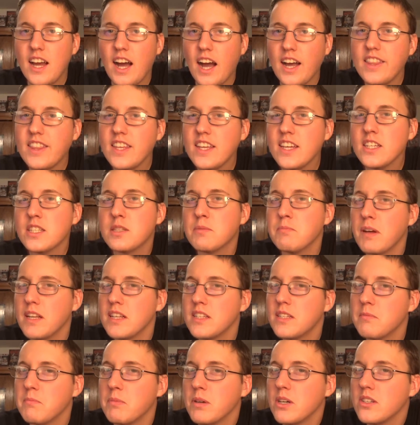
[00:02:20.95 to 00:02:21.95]
I think it's
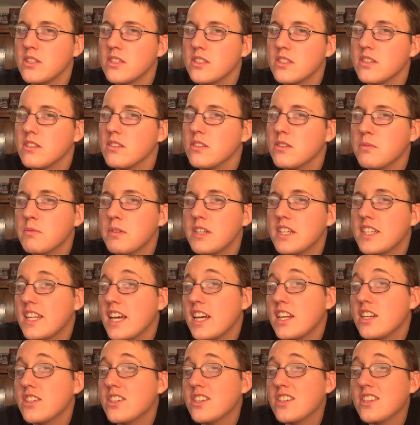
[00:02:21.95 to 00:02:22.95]
meant to build a little bit of
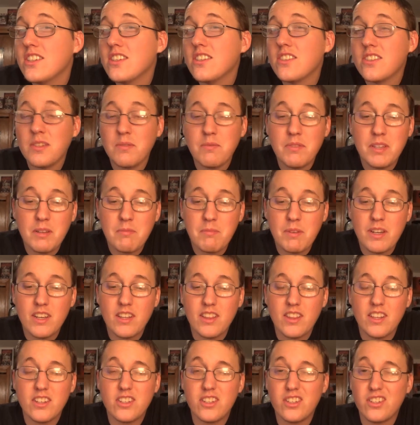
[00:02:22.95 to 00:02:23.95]
tension or something, make
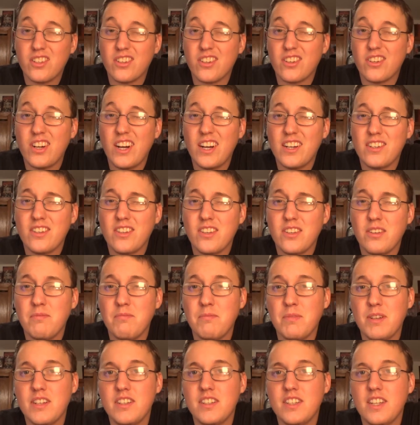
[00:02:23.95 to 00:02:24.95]
you think she's going to crash or
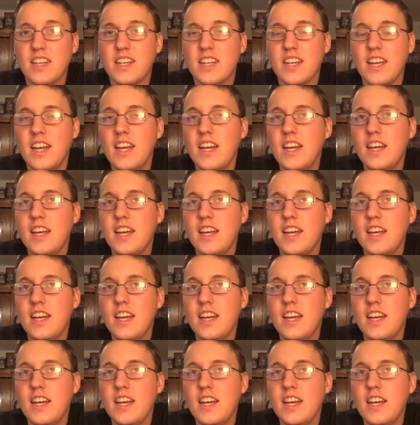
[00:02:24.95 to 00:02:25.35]
something, but it's like,